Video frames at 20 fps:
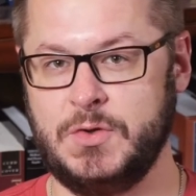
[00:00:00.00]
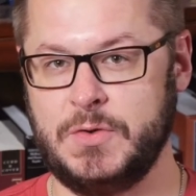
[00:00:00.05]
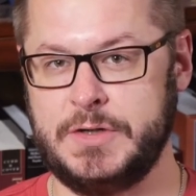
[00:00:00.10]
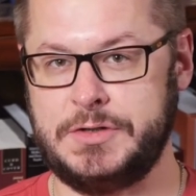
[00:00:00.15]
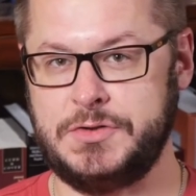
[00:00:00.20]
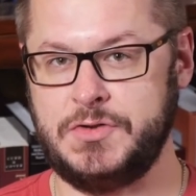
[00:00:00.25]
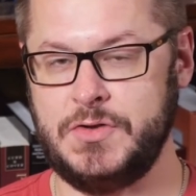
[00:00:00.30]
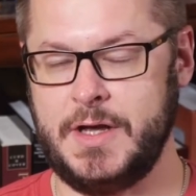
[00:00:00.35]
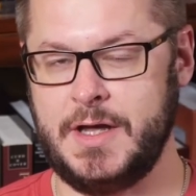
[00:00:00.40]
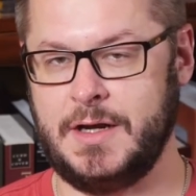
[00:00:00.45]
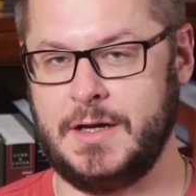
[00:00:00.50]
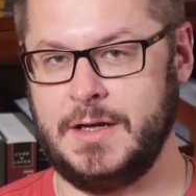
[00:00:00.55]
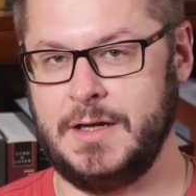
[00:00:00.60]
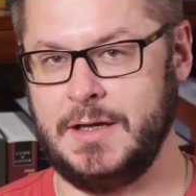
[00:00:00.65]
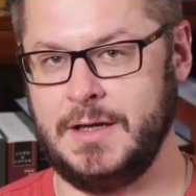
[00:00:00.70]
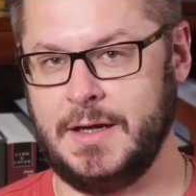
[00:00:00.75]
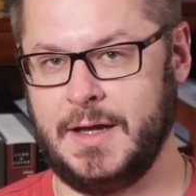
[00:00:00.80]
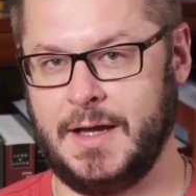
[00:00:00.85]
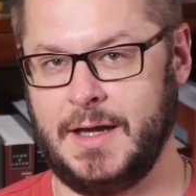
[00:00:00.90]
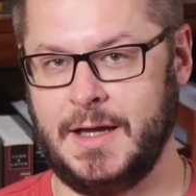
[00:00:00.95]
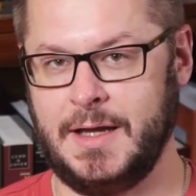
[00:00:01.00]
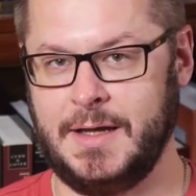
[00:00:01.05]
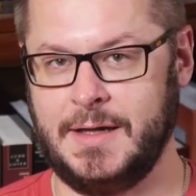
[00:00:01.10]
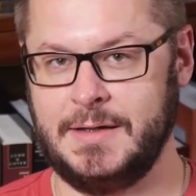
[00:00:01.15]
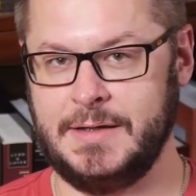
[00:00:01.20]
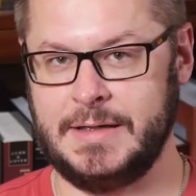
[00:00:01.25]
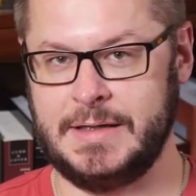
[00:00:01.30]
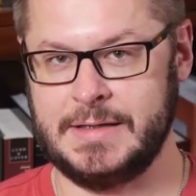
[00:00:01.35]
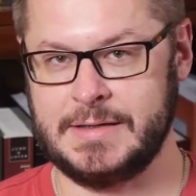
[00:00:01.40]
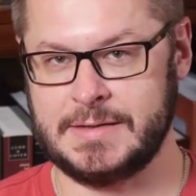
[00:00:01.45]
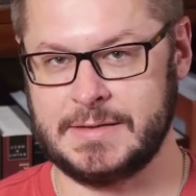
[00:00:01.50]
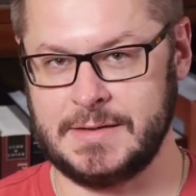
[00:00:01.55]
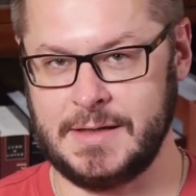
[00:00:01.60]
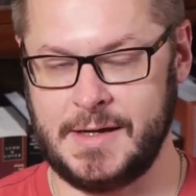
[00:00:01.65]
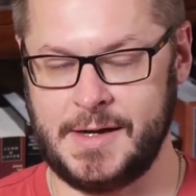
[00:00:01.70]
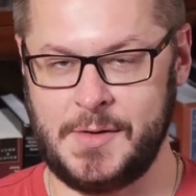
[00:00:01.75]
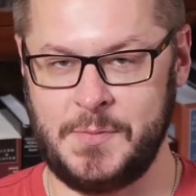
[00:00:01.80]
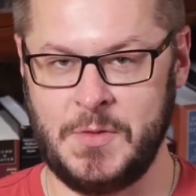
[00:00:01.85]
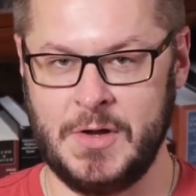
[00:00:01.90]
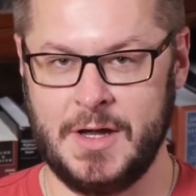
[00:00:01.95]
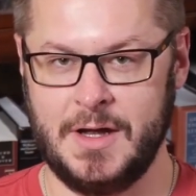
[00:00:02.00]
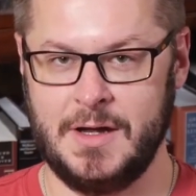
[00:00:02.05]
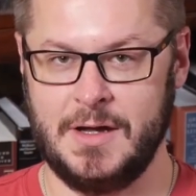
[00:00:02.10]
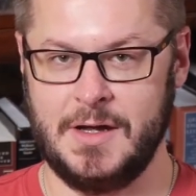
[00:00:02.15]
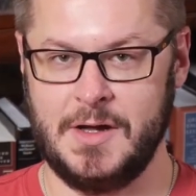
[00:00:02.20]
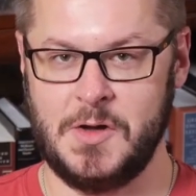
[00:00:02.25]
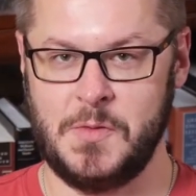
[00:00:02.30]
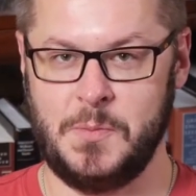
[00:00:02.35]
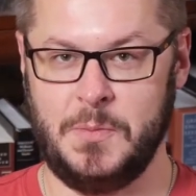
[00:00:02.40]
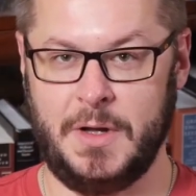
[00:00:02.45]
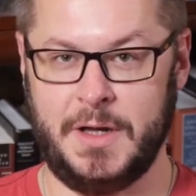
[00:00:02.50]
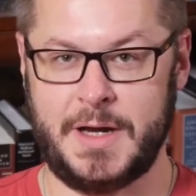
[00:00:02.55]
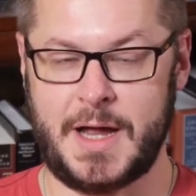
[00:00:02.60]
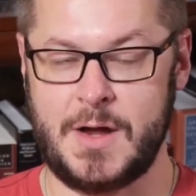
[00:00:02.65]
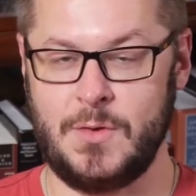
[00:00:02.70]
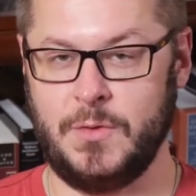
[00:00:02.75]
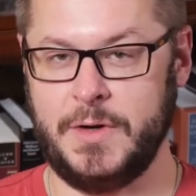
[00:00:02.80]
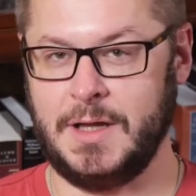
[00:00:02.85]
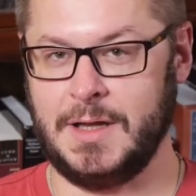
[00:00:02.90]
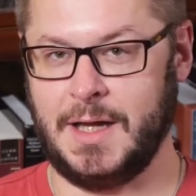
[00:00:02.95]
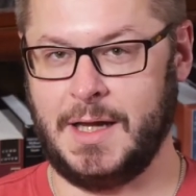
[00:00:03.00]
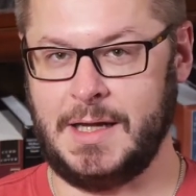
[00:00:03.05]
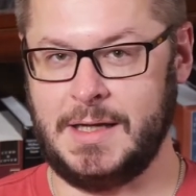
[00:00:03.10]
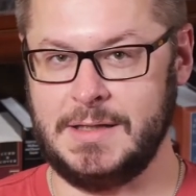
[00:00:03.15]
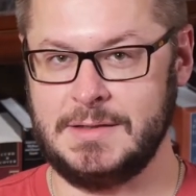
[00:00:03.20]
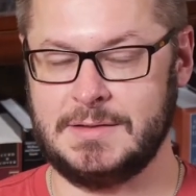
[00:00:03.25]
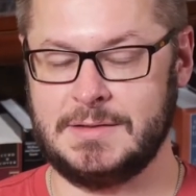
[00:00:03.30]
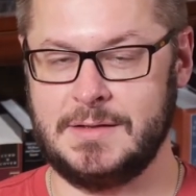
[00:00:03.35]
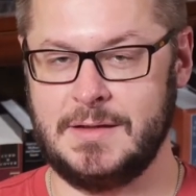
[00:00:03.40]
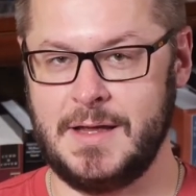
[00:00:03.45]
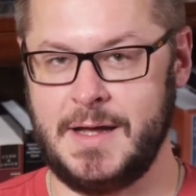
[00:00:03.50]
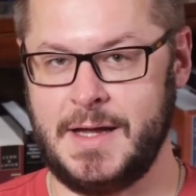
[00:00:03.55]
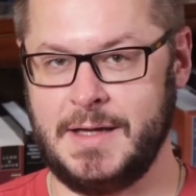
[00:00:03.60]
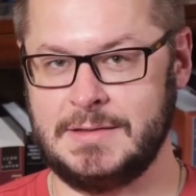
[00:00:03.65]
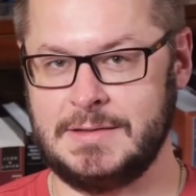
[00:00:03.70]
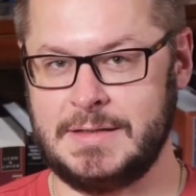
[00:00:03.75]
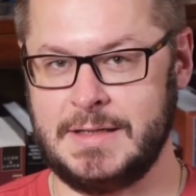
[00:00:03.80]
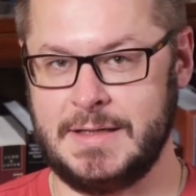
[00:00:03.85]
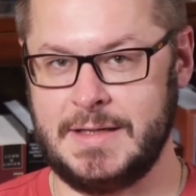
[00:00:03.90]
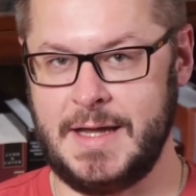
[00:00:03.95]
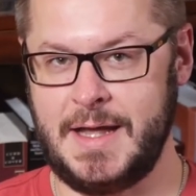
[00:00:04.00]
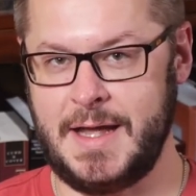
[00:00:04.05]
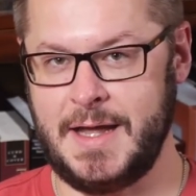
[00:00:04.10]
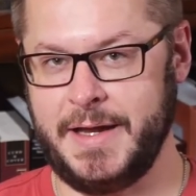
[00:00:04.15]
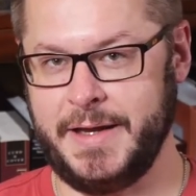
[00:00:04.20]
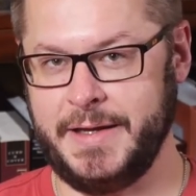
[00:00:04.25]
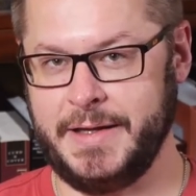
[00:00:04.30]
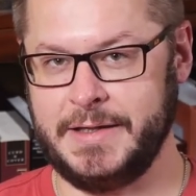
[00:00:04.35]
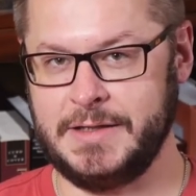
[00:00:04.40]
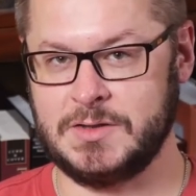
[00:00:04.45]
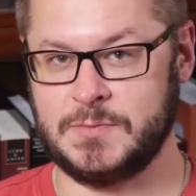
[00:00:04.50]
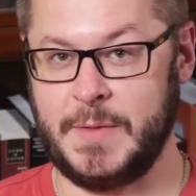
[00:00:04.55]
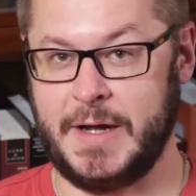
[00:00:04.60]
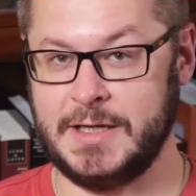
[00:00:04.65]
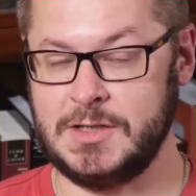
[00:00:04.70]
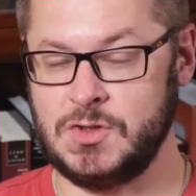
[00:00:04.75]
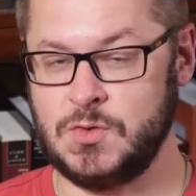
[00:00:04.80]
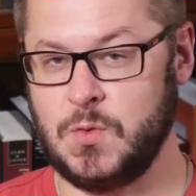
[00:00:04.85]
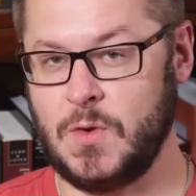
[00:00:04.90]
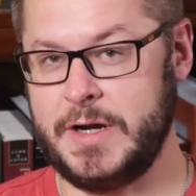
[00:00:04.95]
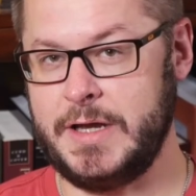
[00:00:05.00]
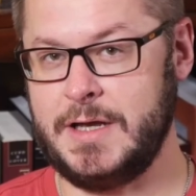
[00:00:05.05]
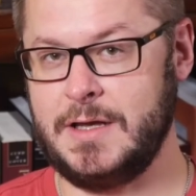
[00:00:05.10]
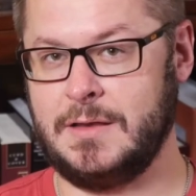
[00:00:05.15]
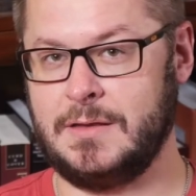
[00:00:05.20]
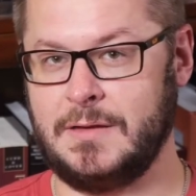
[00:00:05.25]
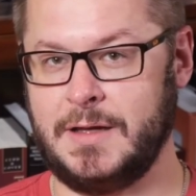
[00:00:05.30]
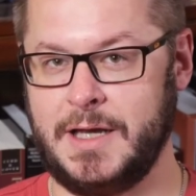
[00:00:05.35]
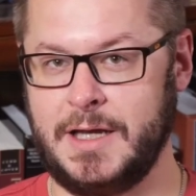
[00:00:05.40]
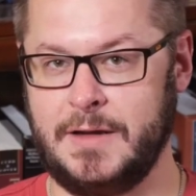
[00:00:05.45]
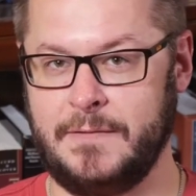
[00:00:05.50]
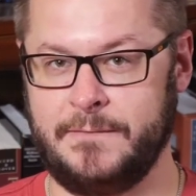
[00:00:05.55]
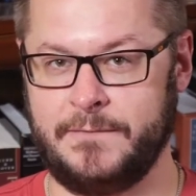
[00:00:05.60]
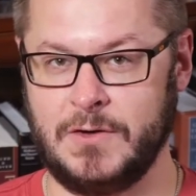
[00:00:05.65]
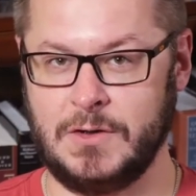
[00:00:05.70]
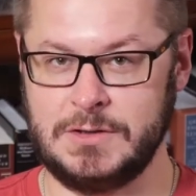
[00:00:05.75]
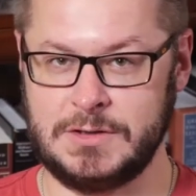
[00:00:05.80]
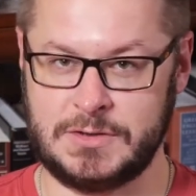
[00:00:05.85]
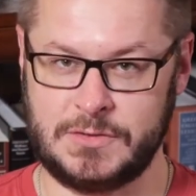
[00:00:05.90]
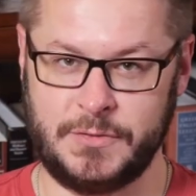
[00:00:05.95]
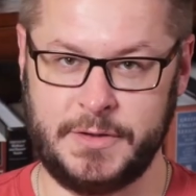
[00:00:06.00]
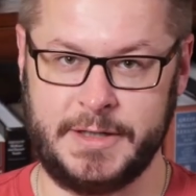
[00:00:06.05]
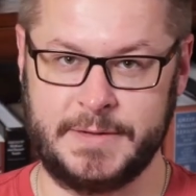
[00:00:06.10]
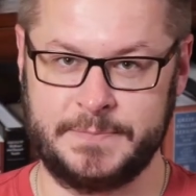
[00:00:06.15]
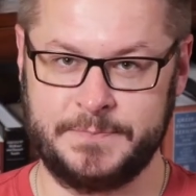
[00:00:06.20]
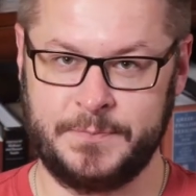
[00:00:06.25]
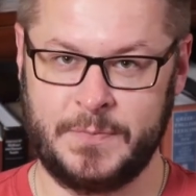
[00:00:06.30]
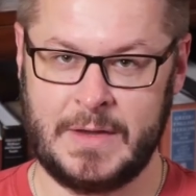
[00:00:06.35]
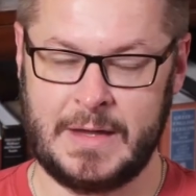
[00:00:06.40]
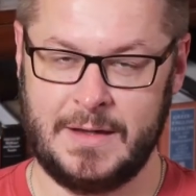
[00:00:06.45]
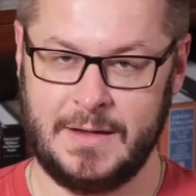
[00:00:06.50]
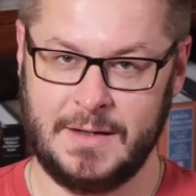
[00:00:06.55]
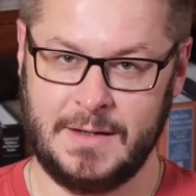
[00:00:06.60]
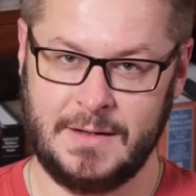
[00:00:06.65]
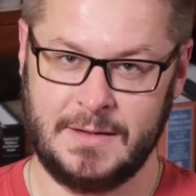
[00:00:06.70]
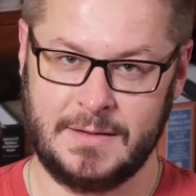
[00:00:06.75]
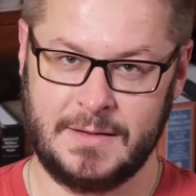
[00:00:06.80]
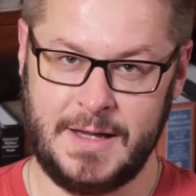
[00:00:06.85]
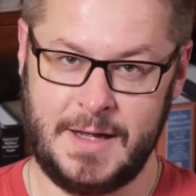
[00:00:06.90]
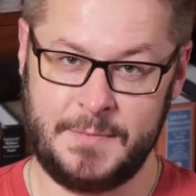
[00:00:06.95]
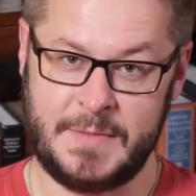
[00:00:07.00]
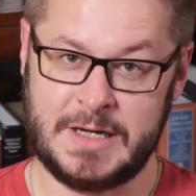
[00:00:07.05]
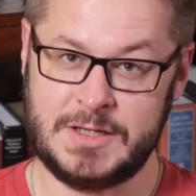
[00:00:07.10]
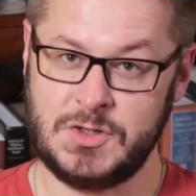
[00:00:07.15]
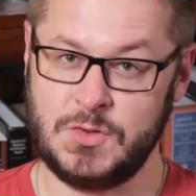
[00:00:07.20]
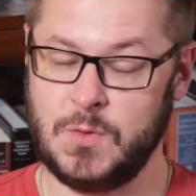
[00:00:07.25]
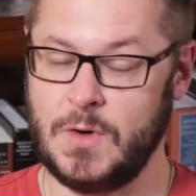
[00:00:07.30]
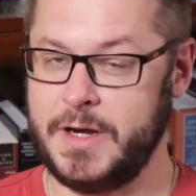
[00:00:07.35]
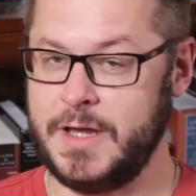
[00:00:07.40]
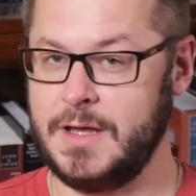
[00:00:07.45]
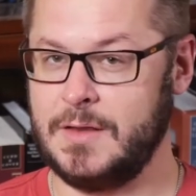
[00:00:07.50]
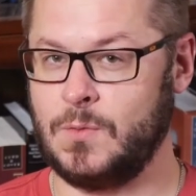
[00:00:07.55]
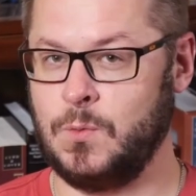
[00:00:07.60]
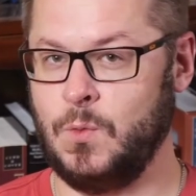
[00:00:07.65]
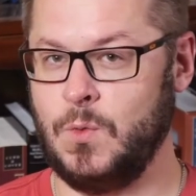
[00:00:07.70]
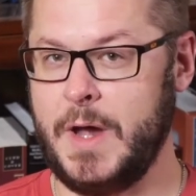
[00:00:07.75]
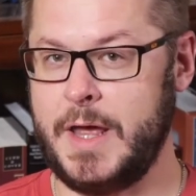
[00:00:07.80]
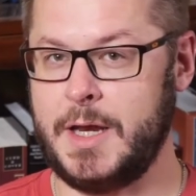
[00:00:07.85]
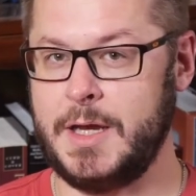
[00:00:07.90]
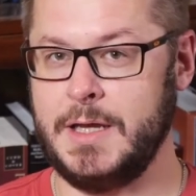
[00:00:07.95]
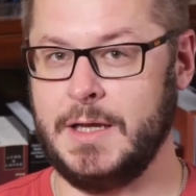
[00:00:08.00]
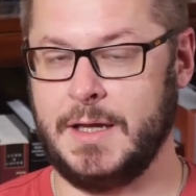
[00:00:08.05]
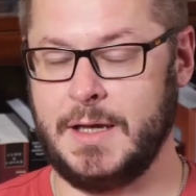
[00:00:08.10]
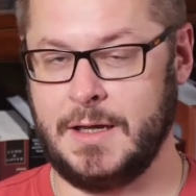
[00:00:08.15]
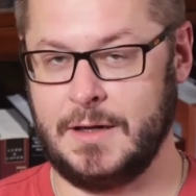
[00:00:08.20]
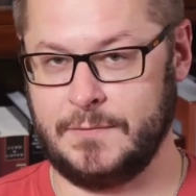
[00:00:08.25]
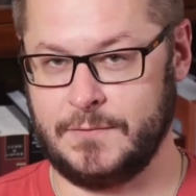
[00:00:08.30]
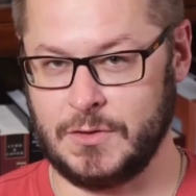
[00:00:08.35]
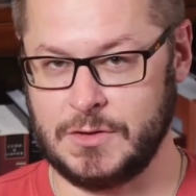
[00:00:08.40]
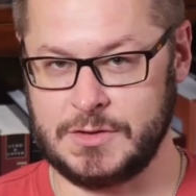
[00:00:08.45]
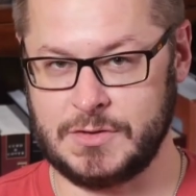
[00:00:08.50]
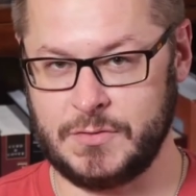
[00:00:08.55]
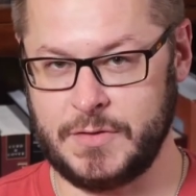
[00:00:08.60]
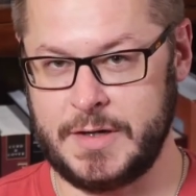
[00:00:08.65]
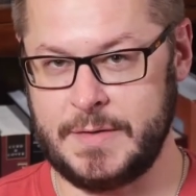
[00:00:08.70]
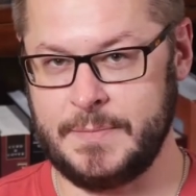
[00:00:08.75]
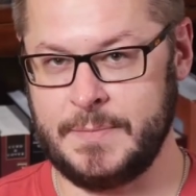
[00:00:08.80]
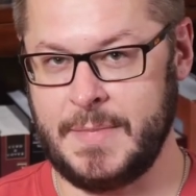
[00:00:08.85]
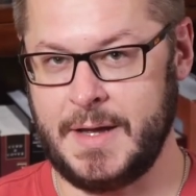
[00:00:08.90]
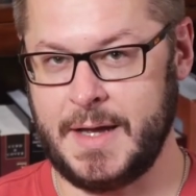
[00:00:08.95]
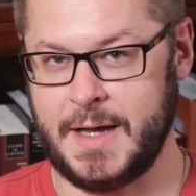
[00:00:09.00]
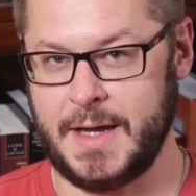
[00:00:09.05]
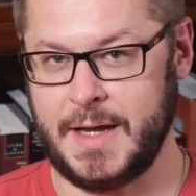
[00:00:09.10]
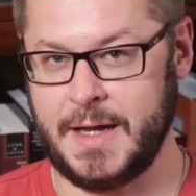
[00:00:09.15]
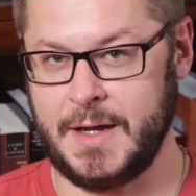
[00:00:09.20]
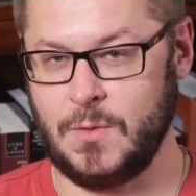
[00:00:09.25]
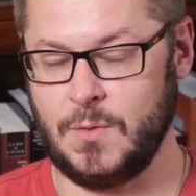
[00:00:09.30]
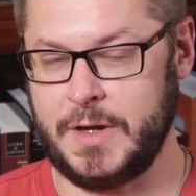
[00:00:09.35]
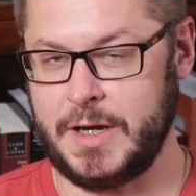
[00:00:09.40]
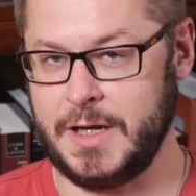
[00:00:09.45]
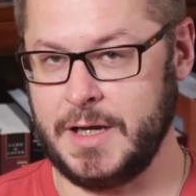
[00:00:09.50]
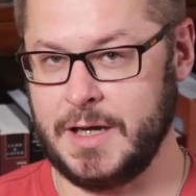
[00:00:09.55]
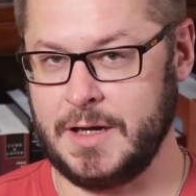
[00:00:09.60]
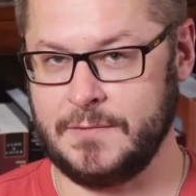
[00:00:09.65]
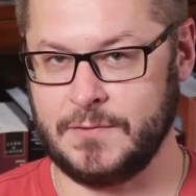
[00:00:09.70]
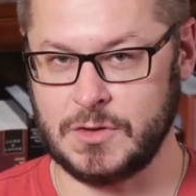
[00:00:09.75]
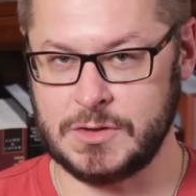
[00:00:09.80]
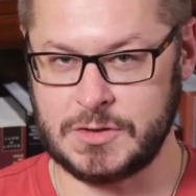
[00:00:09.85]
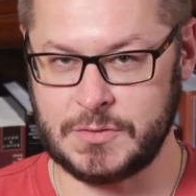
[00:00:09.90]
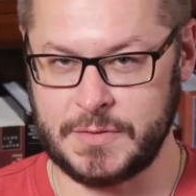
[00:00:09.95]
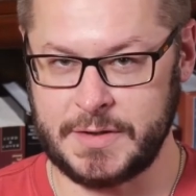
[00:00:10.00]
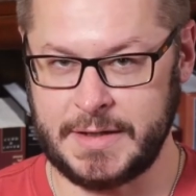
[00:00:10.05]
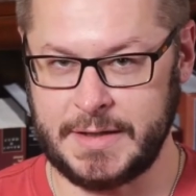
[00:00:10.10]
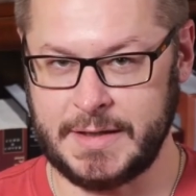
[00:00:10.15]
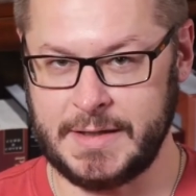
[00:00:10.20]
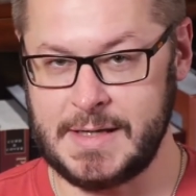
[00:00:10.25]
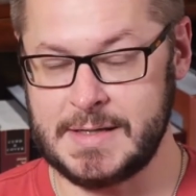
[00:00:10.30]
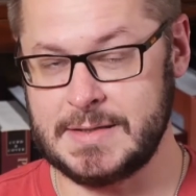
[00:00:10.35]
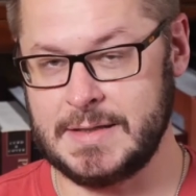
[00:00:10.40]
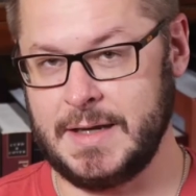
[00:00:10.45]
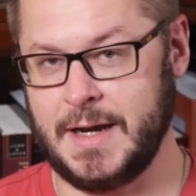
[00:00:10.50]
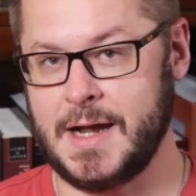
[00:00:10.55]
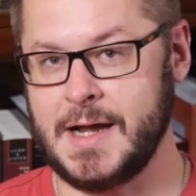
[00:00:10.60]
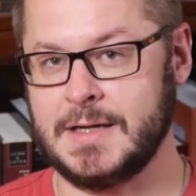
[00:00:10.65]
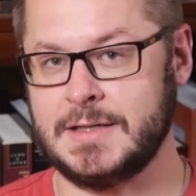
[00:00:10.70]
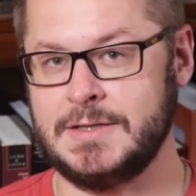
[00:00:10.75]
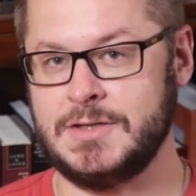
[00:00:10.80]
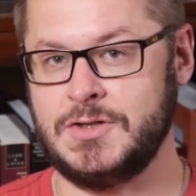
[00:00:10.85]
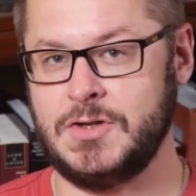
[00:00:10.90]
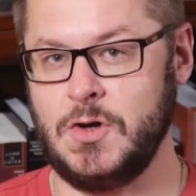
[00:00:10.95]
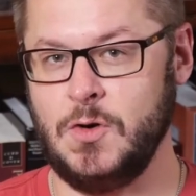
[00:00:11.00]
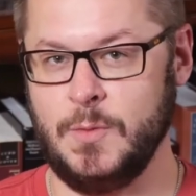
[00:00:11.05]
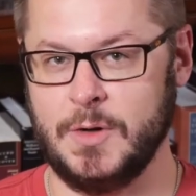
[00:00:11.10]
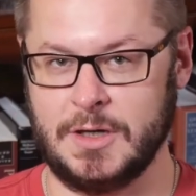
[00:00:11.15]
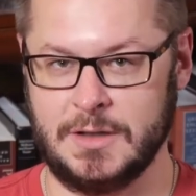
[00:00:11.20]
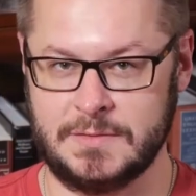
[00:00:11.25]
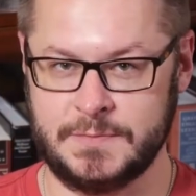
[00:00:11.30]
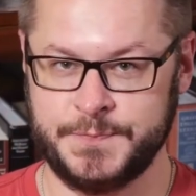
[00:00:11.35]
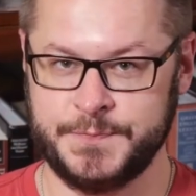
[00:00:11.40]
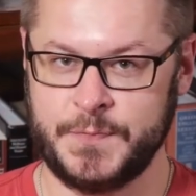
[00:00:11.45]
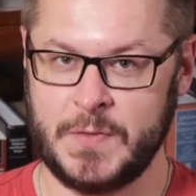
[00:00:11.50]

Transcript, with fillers: Christianity and Islam, but I realized that today is my 20th anniversary. Not my 20th wedding anniversary. My wedding anniversary is in October.